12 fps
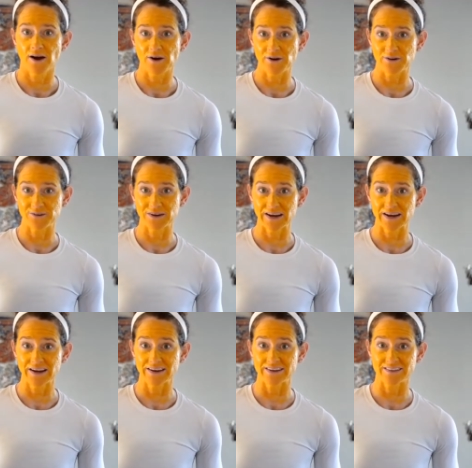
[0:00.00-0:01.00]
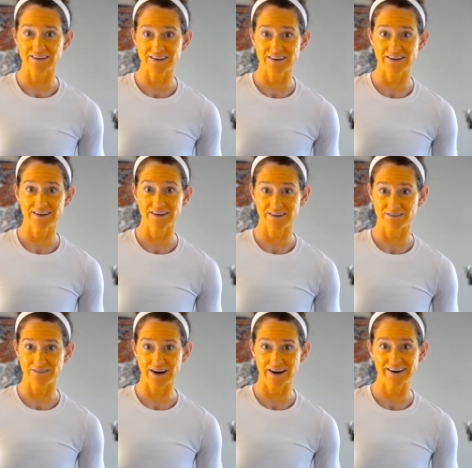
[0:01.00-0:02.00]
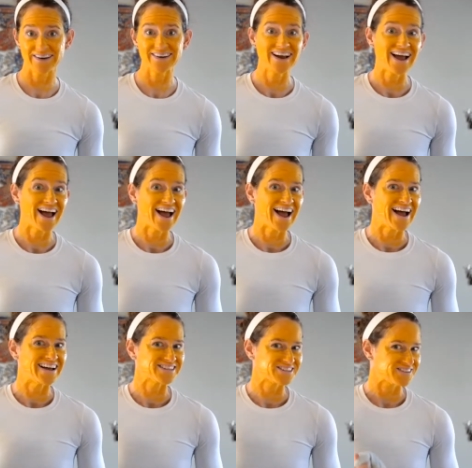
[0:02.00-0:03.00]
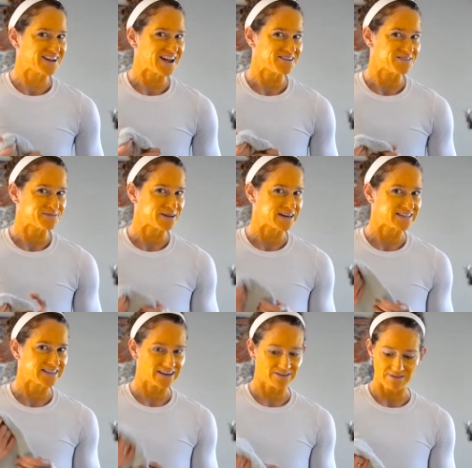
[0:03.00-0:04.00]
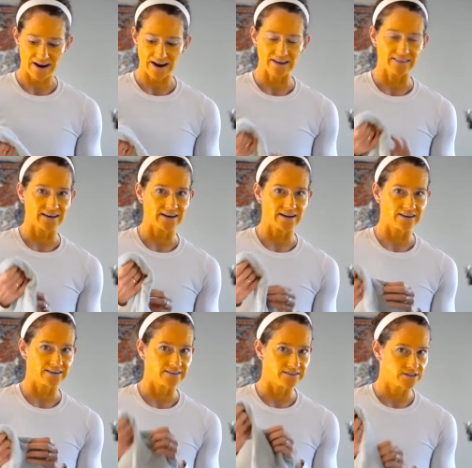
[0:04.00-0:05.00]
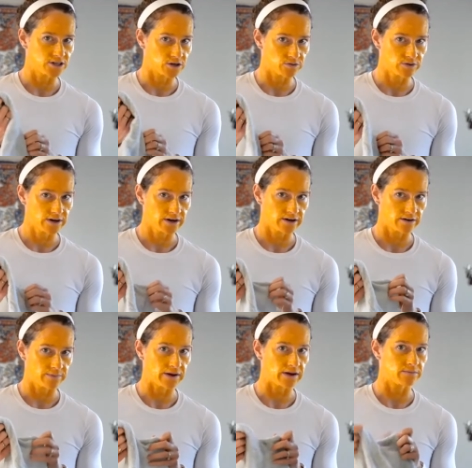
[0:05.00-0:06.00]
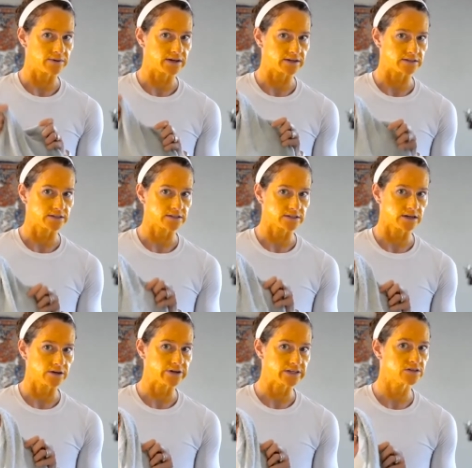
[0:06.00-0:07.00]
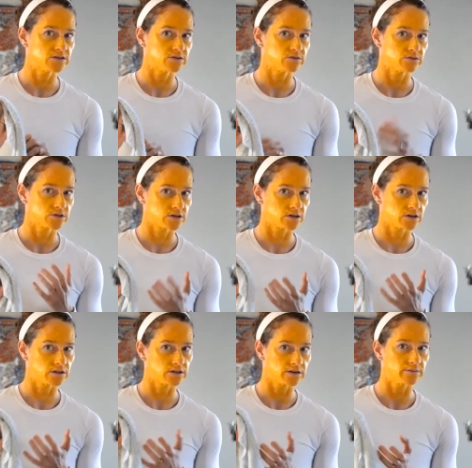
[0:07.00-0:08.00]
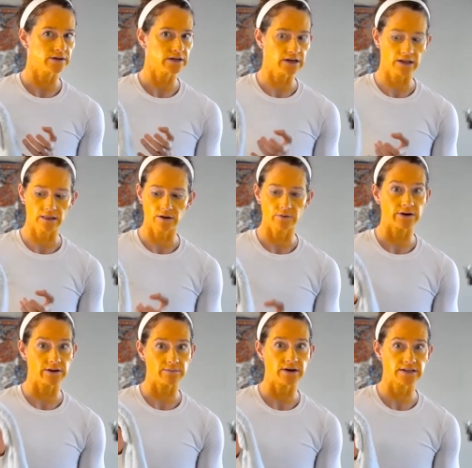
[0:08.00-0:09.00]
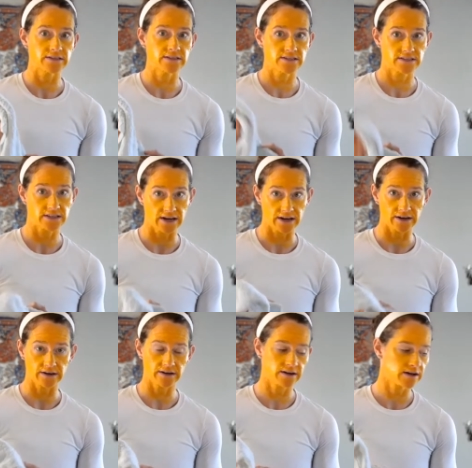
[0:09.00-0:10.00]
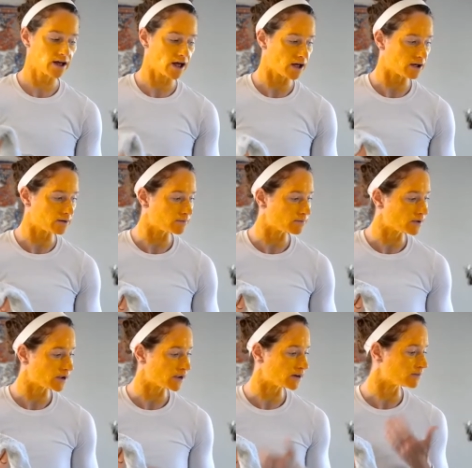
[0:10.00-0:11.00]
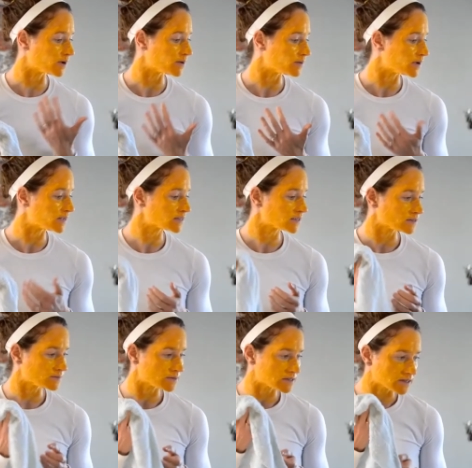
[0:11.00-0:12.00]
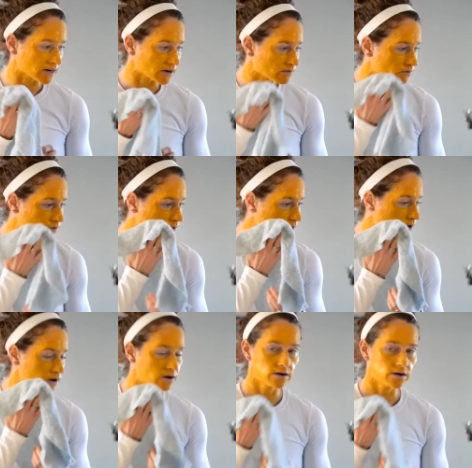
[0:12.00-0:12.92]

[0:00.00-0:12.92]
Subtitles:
Okay, looking good, right? So now I'm going to take a rag that I don't care about because it's going to turn a little bit yellow and it might stain. And my mask has been sitting for